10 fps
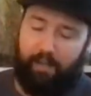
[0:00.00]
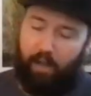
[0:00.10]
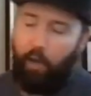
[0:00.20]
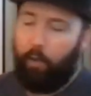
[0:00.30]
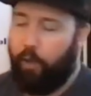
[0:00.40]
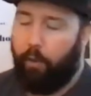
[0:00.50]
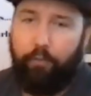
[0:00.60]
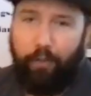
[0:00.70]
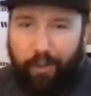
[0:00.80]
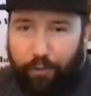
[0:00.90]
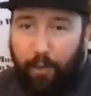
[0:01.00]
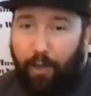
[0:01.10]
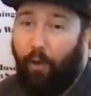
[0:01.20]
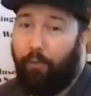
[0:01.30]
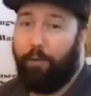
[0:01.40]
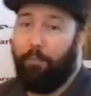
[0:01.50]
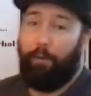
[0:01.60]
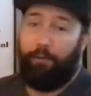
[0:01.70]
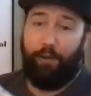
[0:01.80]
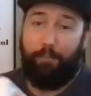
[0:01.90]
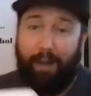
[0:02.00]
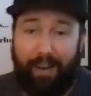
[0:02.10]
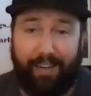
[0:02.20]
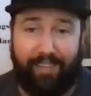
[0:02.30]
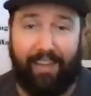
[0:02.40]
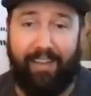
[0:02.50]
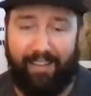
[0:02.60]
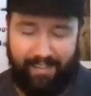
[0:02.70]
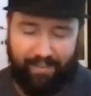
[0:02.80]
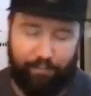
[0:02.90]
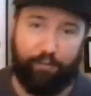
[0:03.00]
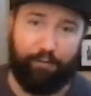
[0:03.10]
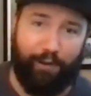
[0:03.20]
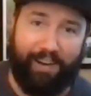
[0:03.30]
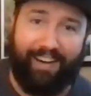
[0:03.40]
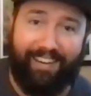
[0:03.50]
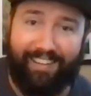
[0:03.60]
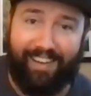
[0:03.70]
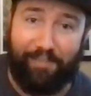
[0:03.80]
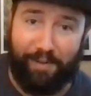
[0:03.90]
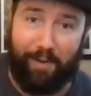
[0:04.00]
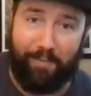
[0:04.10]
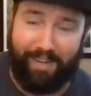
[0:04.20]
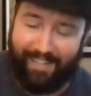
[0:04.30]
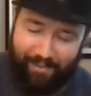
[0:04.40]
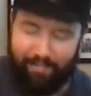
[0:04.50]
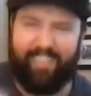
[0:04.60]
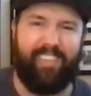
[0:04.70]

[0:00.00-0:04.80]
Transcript: I know, I know, I do a lot of promotion and marketing for free, if you know what I mean. This